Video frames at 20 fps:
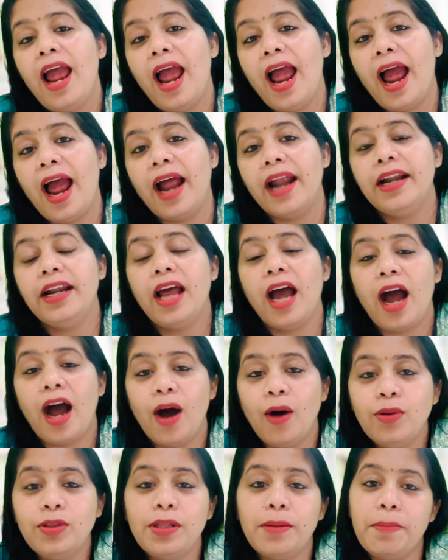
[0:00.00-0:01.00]
and
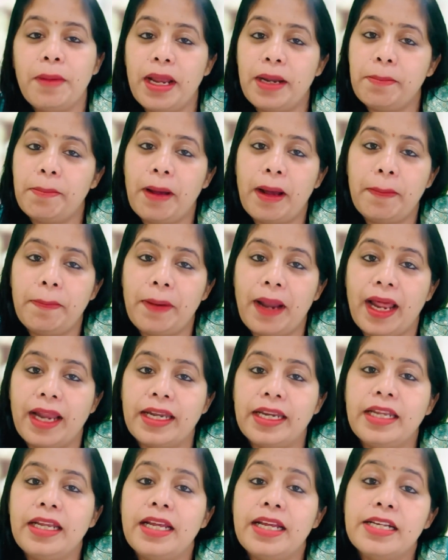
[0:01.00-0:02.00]
how the manpower
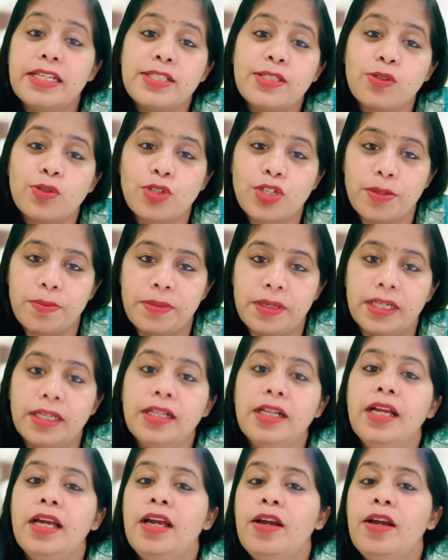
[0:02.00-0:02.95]
planning is suitable